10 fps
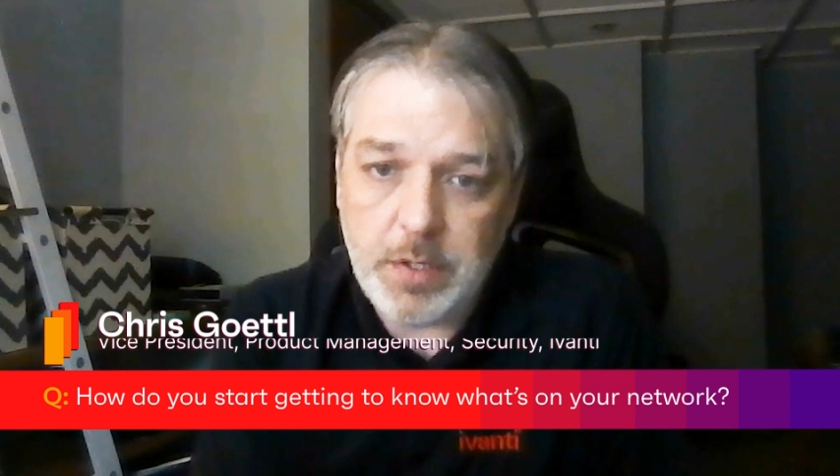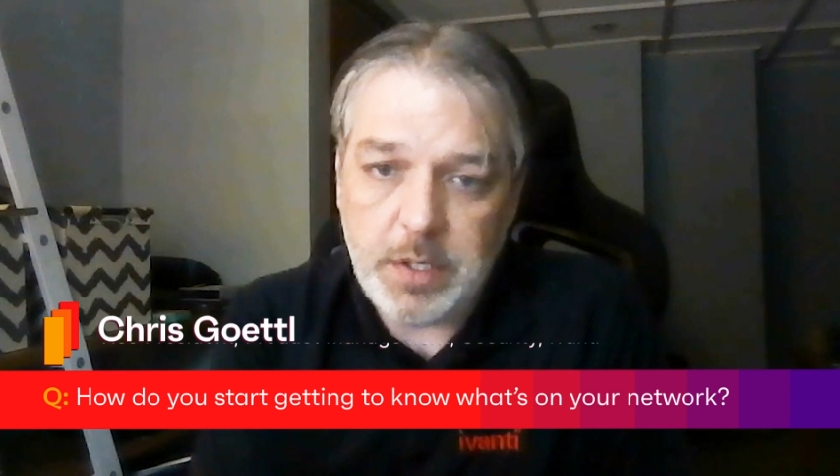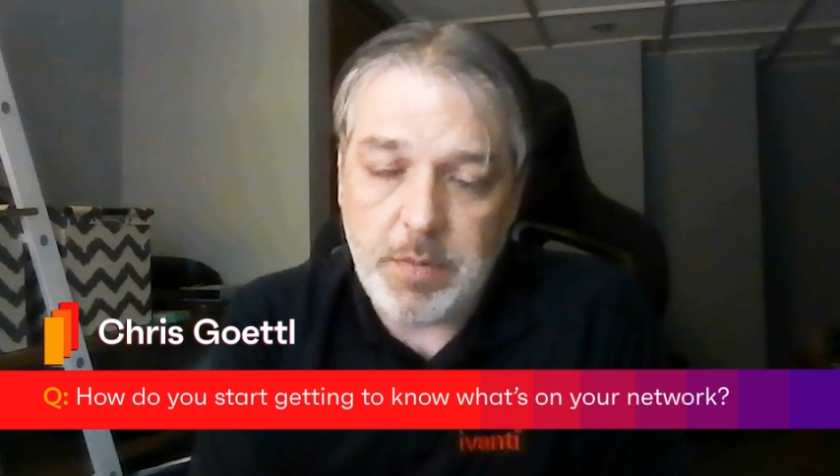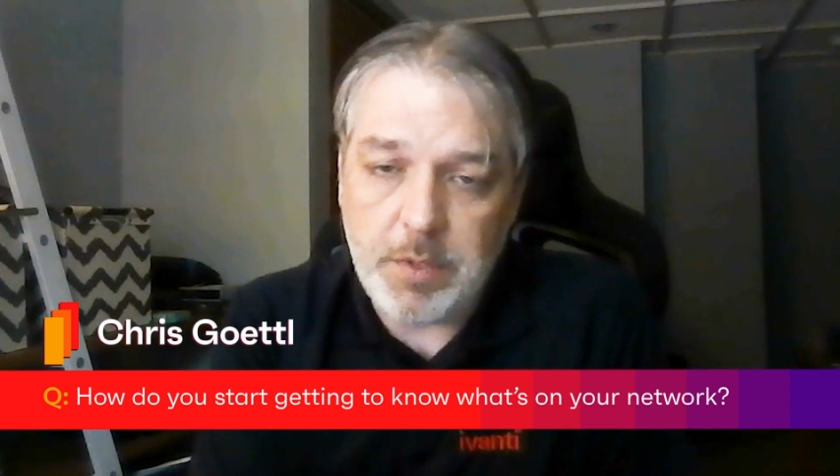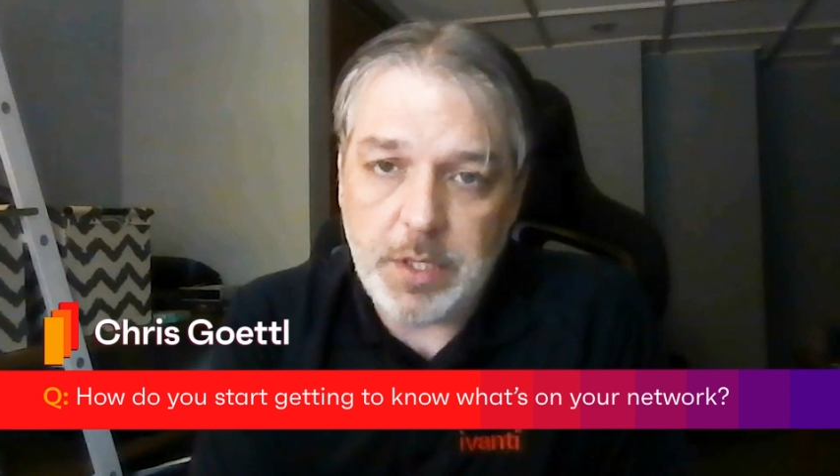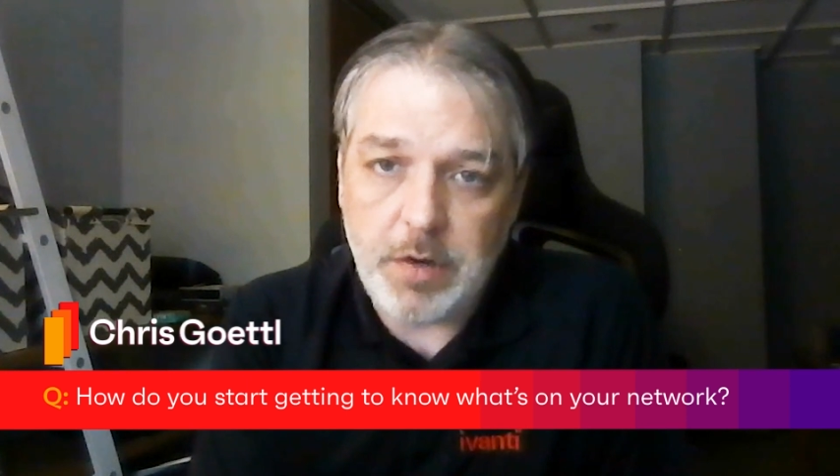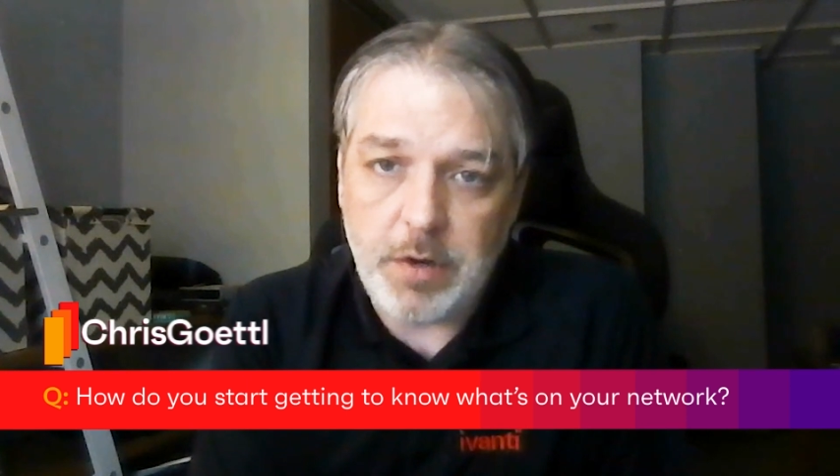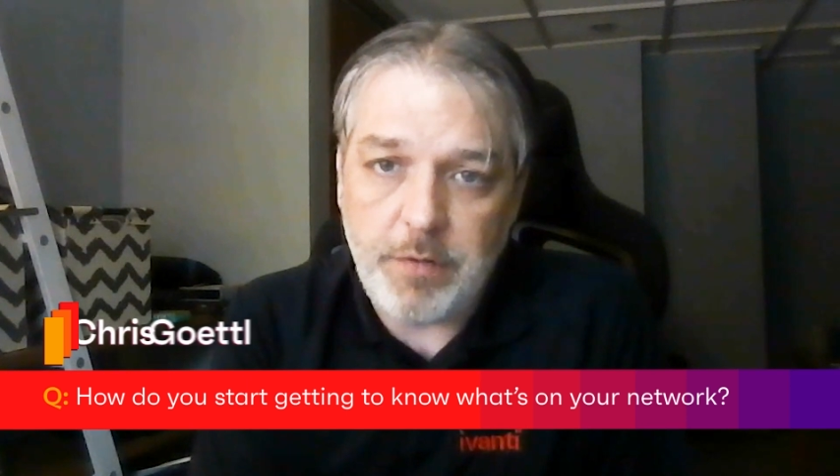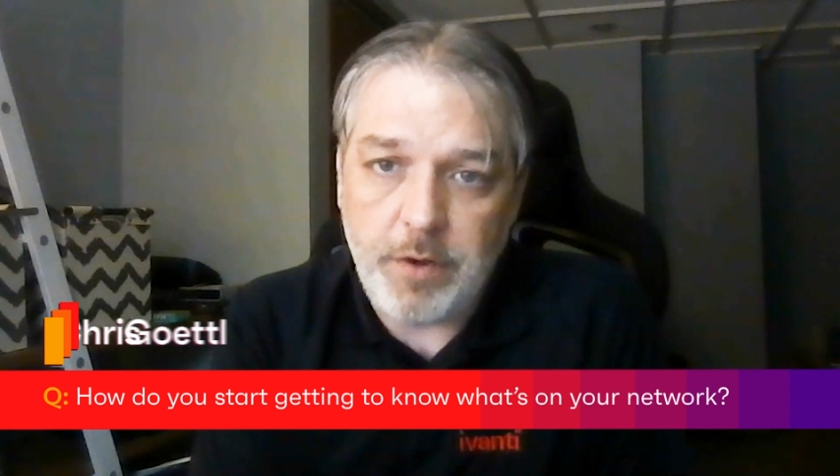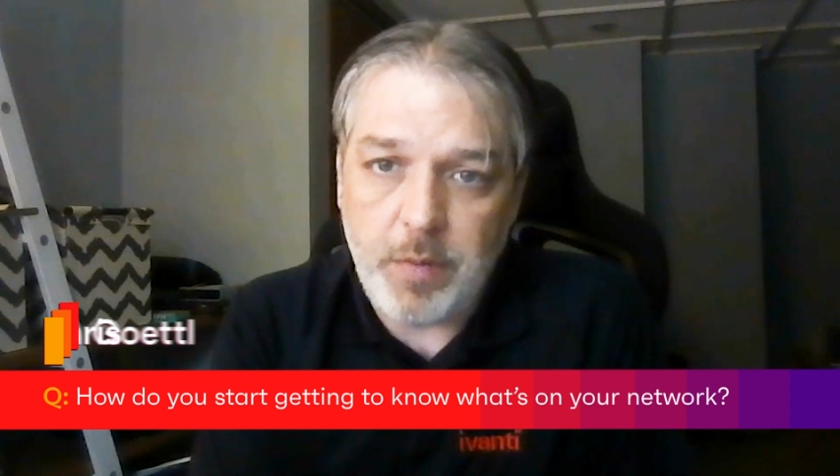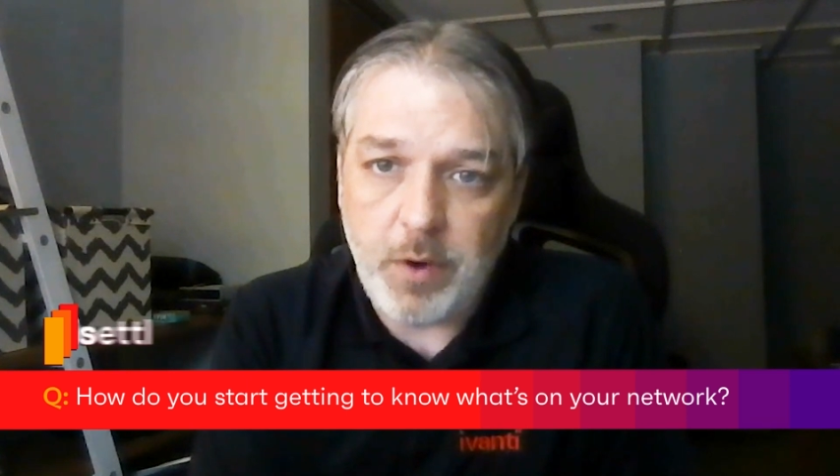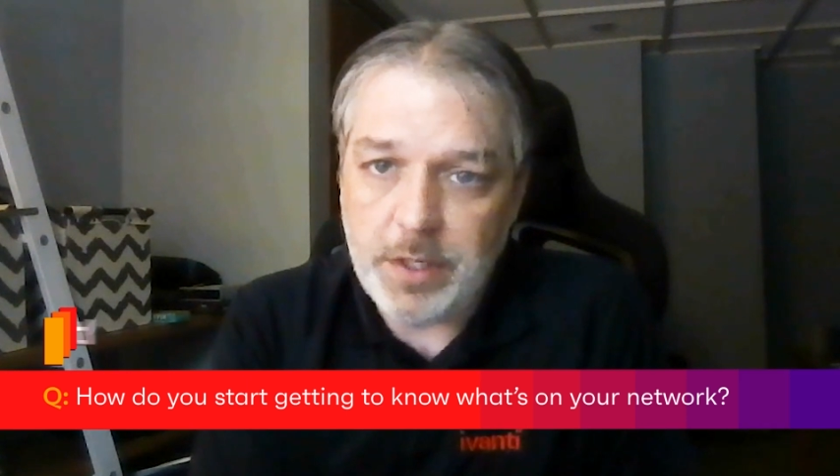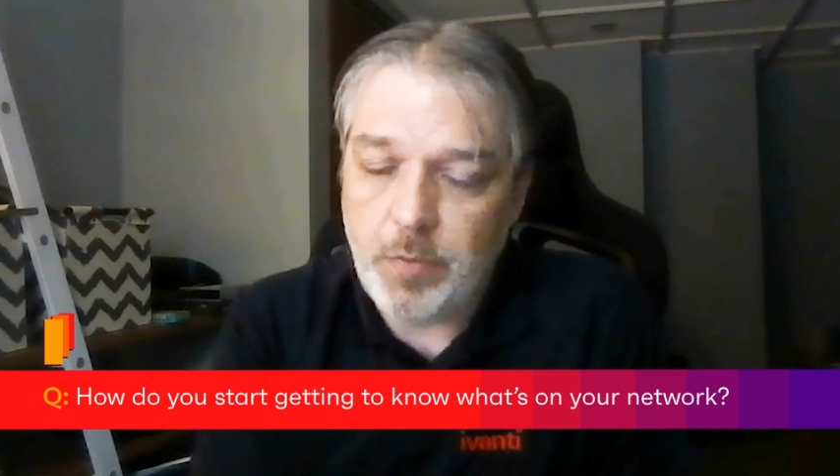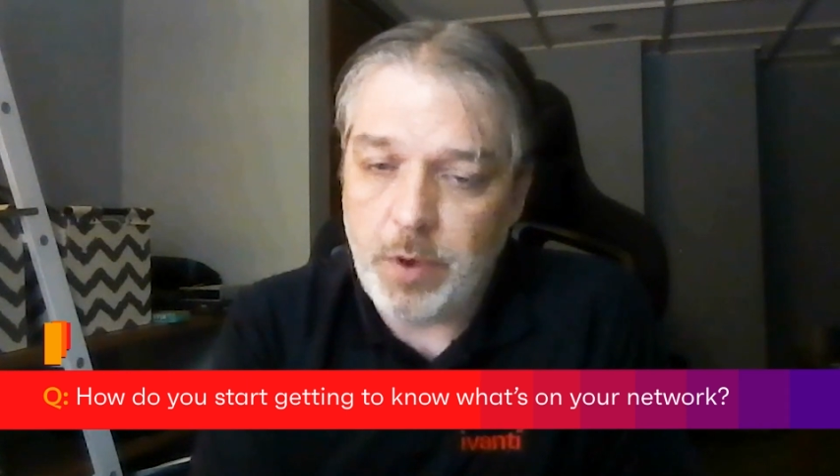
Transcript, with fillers: cybersecurity frameworks,